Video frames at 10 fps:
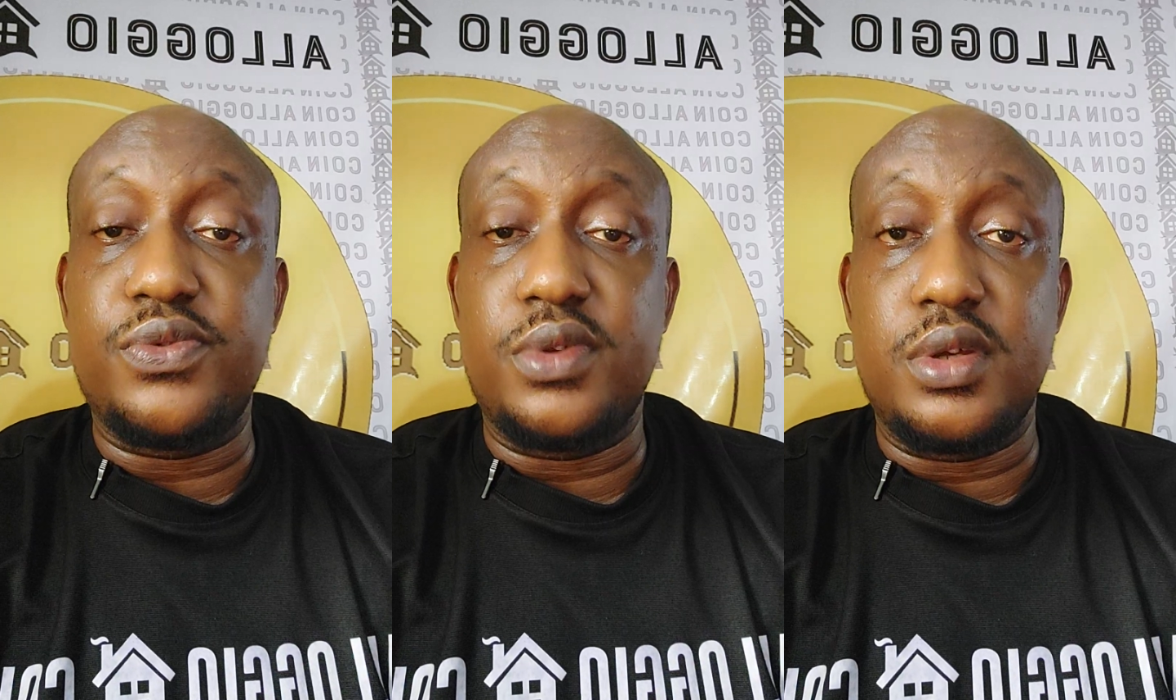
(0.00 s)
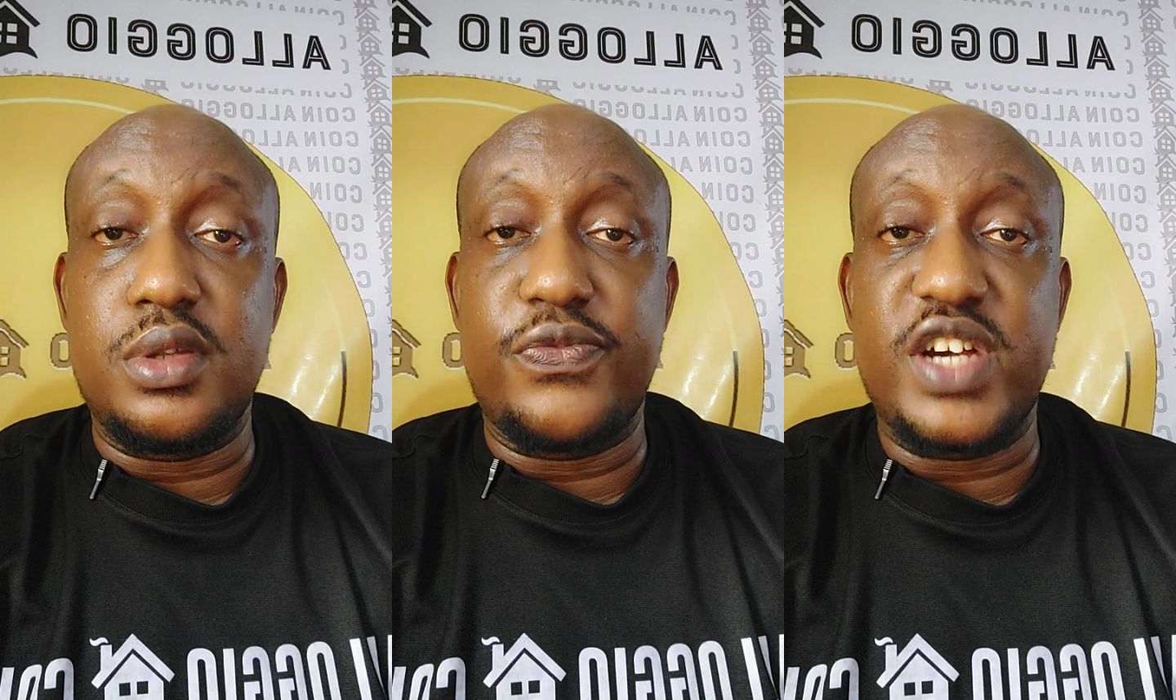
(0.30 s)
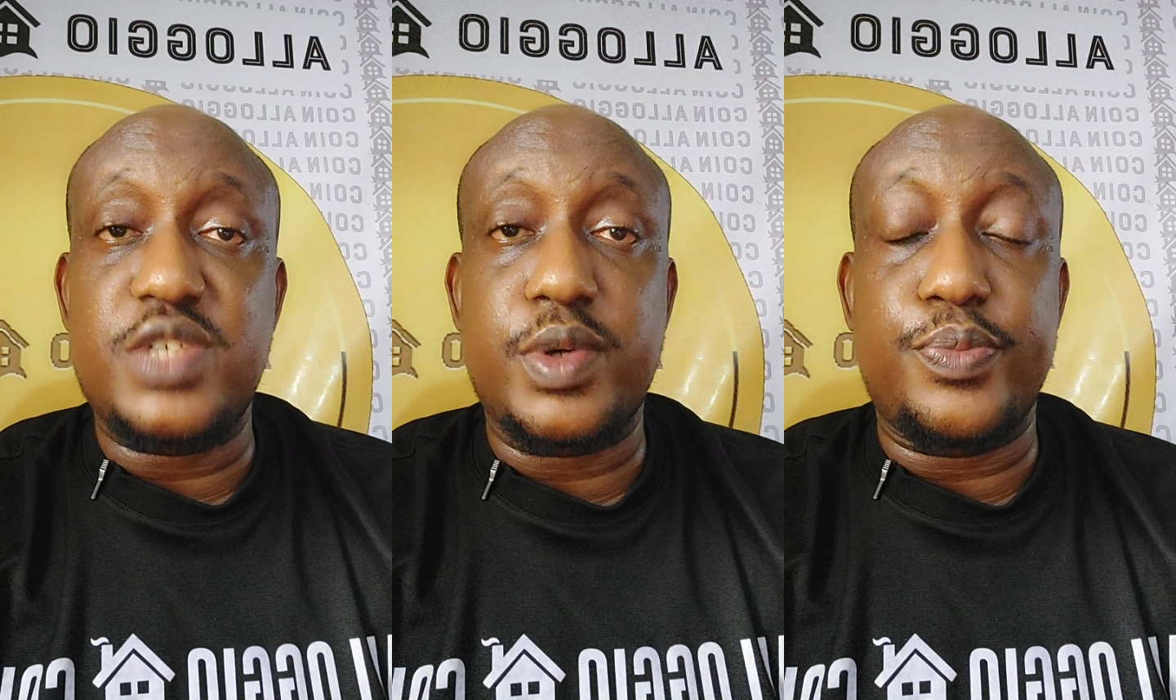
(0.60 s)
the
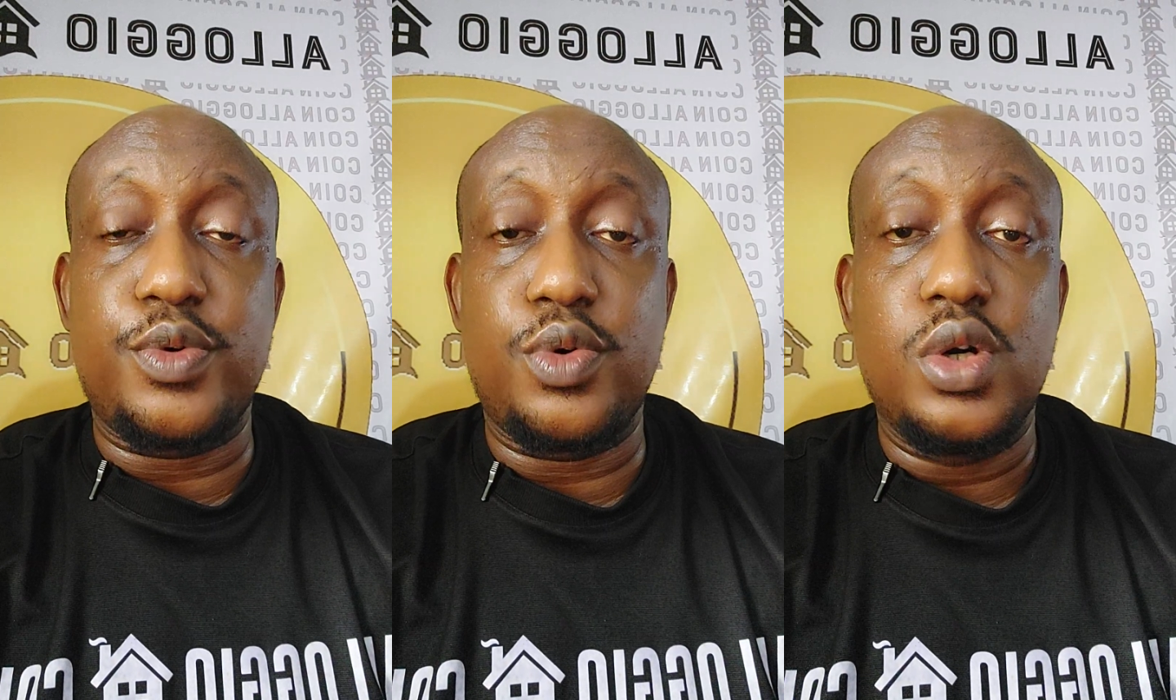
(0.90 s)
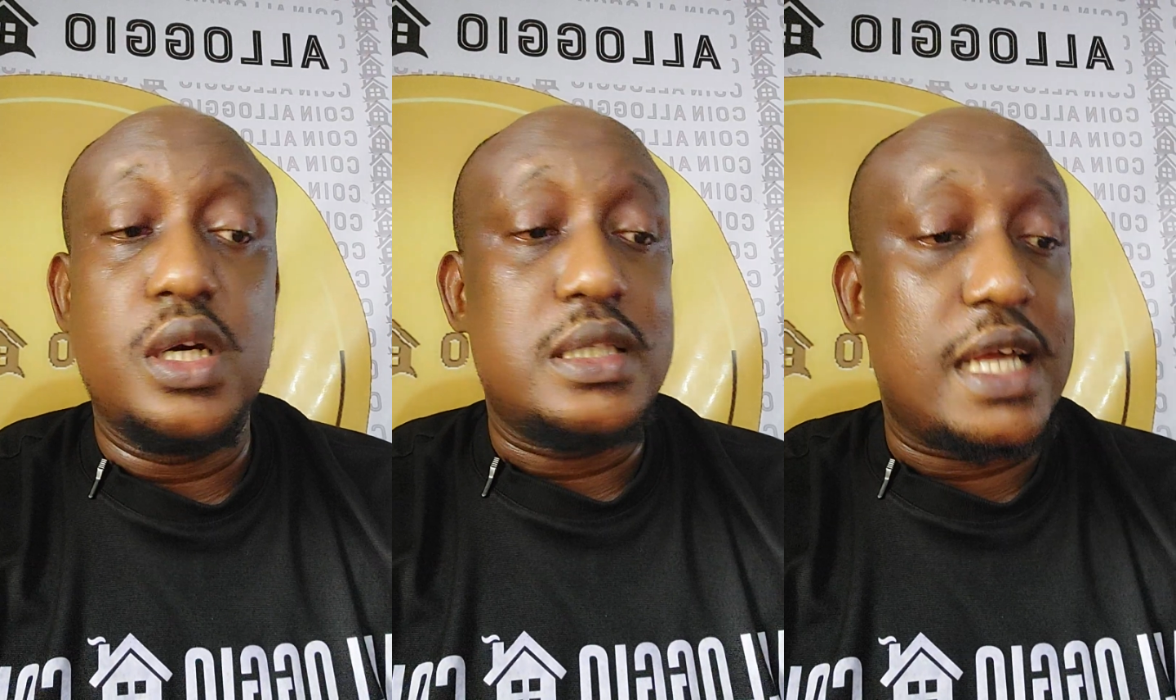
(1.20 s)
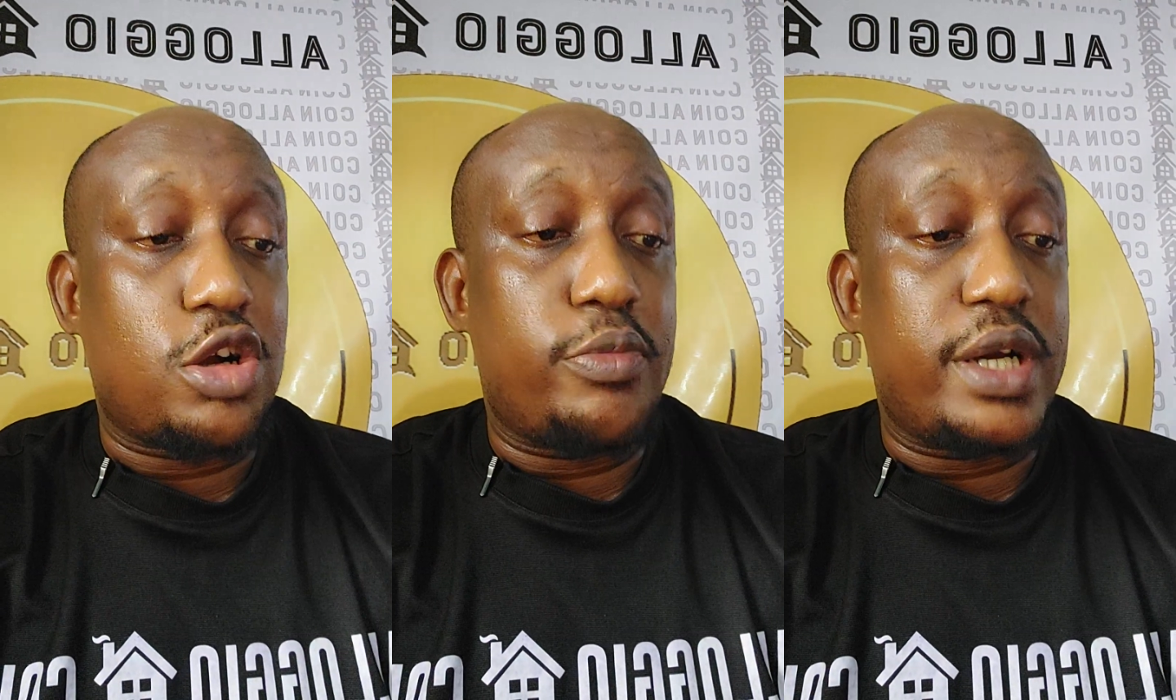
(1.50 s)
first people
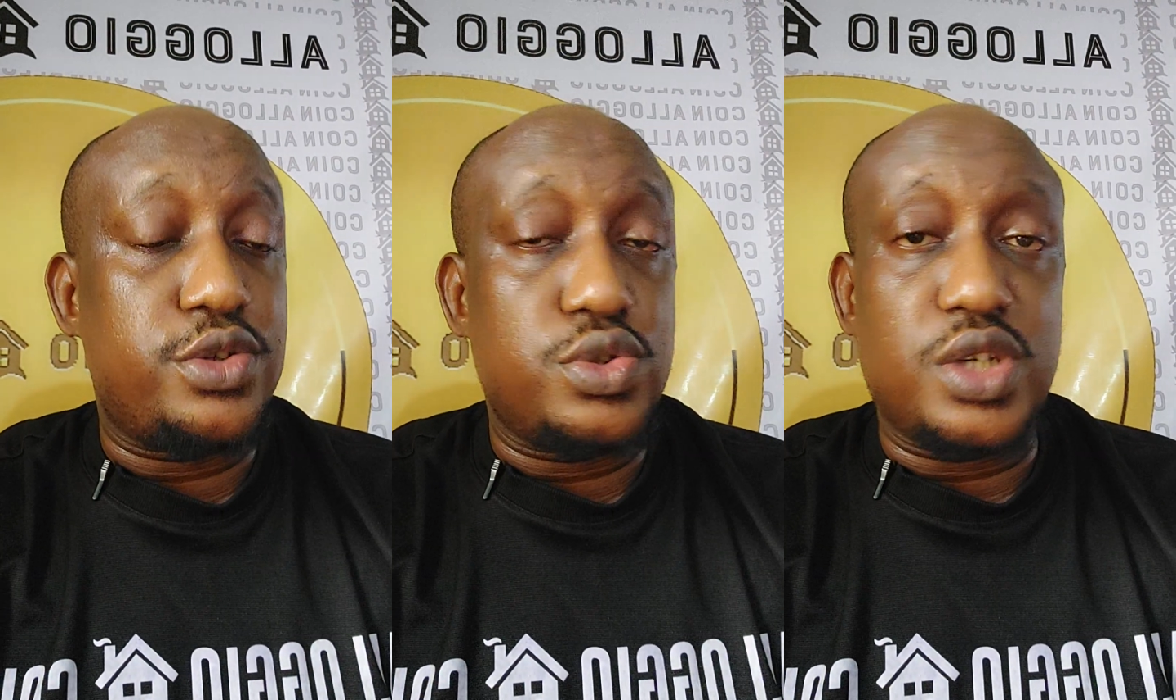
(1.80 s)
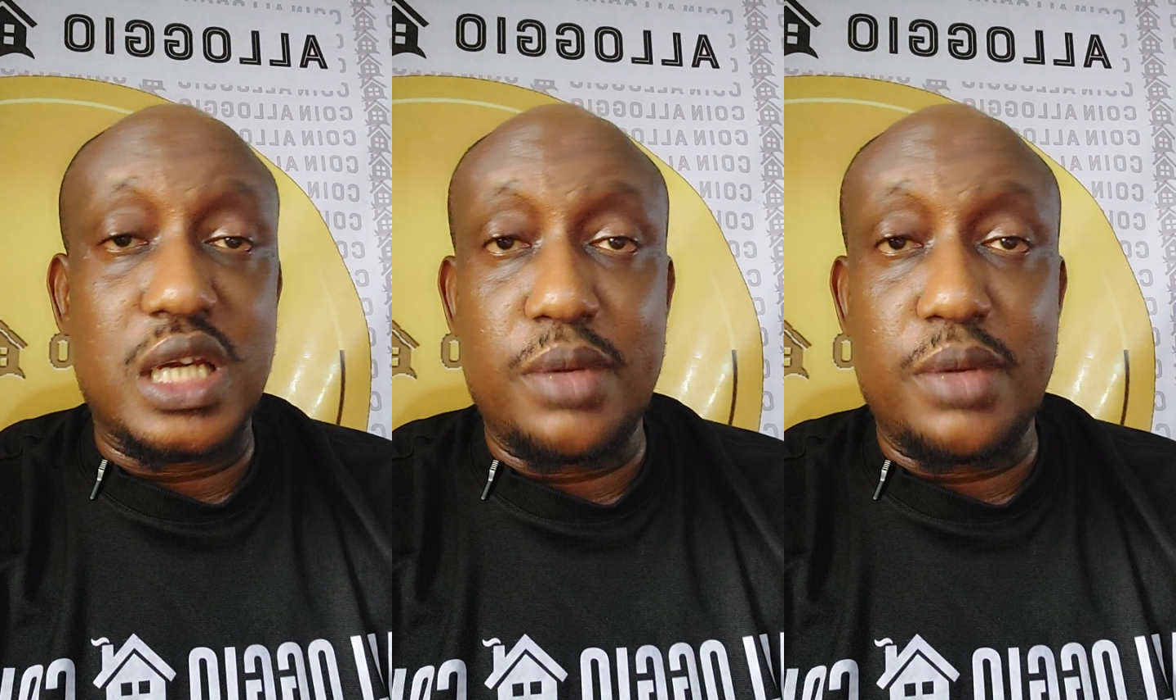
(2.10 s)
that come and use your